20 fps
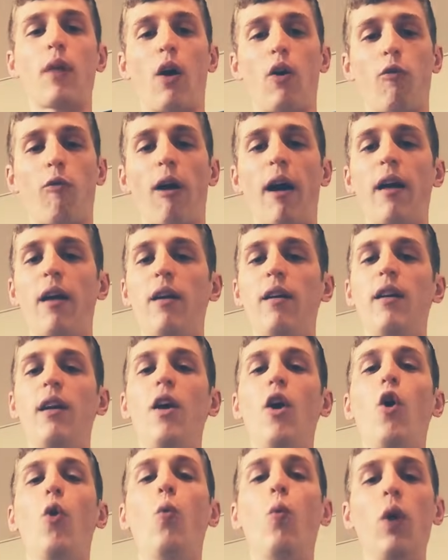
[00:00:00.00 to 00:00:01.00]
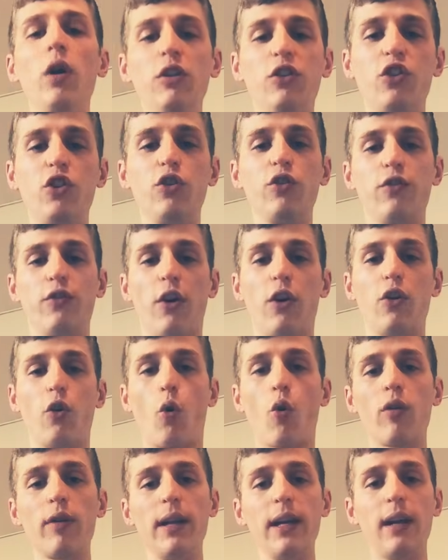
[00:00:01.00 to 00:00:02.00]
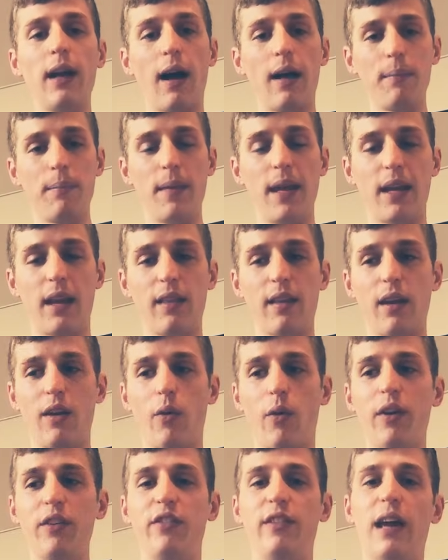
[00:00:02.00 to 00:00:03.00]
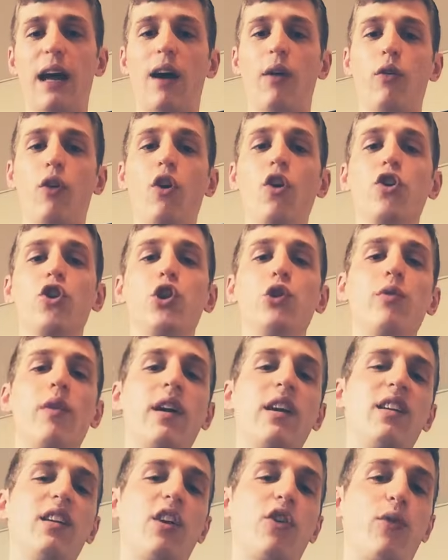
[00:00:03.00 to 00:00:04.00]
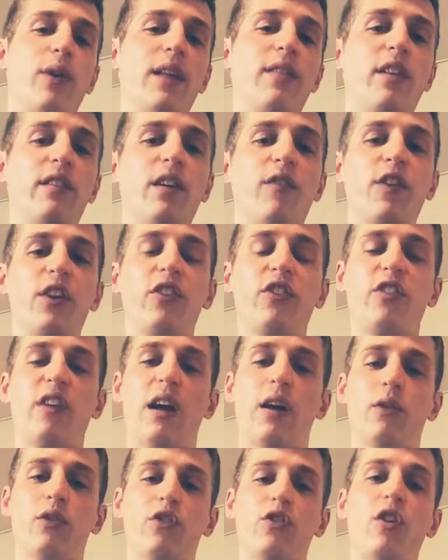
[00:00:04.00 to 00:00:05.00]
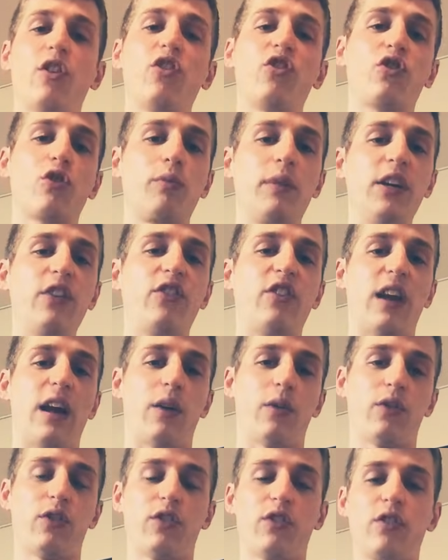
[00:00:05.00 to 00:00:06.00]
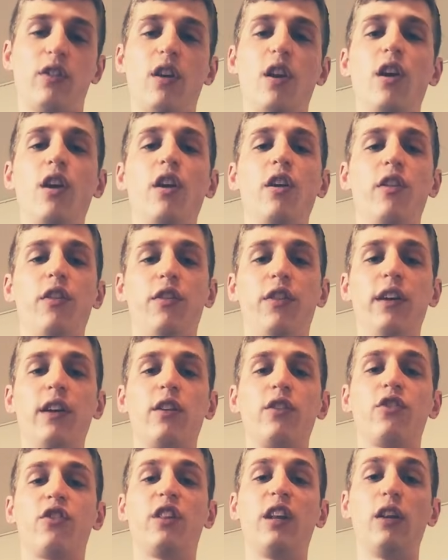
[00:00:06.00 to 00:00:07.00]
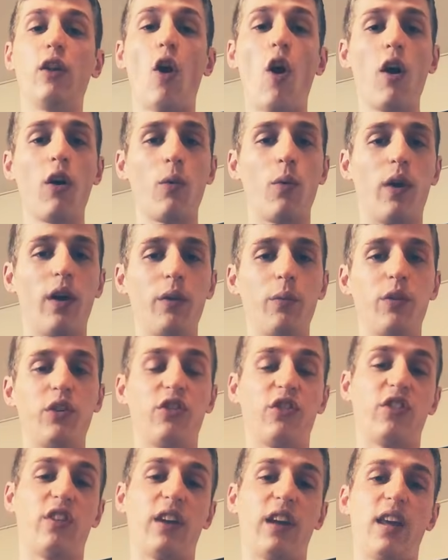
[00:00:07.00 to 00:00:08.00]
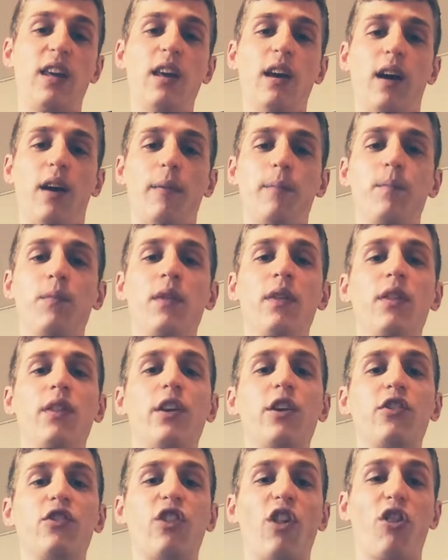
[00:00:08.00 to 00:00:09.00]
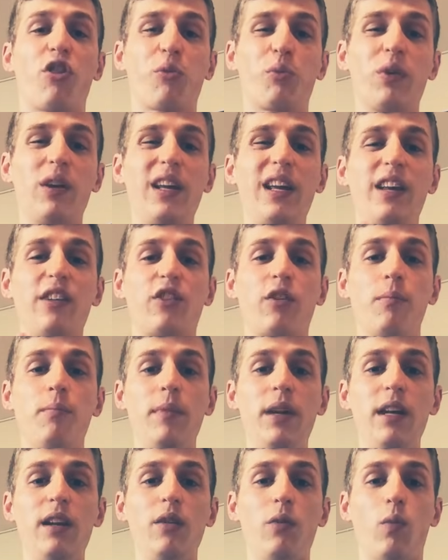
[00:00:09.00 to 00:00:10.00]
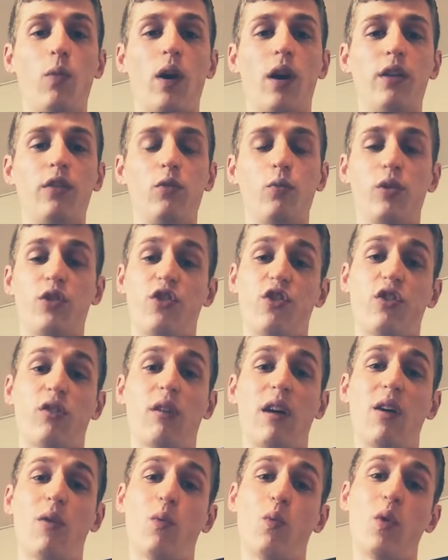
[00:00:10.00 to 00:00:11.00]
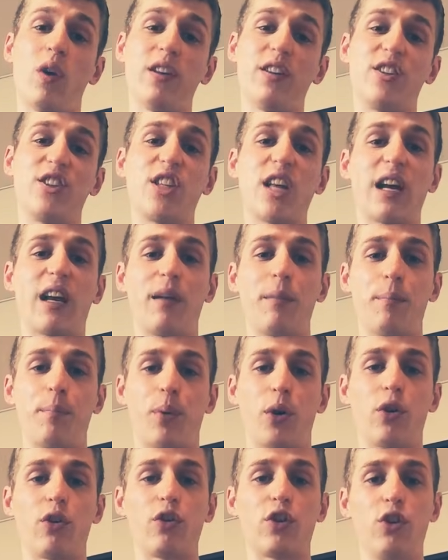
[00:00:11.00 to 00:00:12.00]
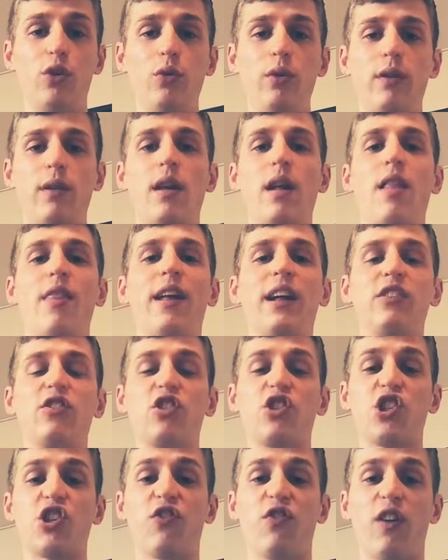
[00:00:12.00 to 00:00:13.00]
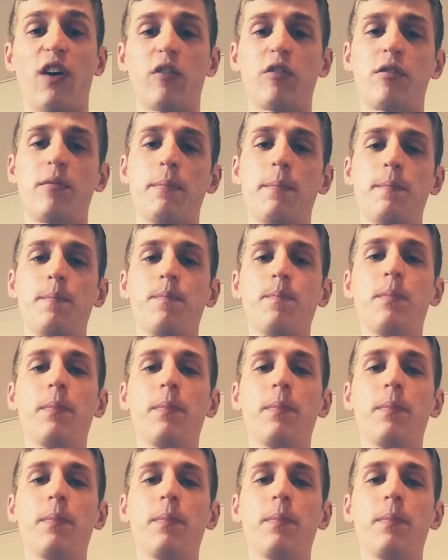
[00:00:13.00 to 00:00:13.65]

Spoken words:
All right. Once you've already got making the noise down, you're ready to create the different sounds. So there's three sounds. There's the long one, which is tekiah. There's the three intermediate ones, which is around 1 second per toot. That's a shivarim.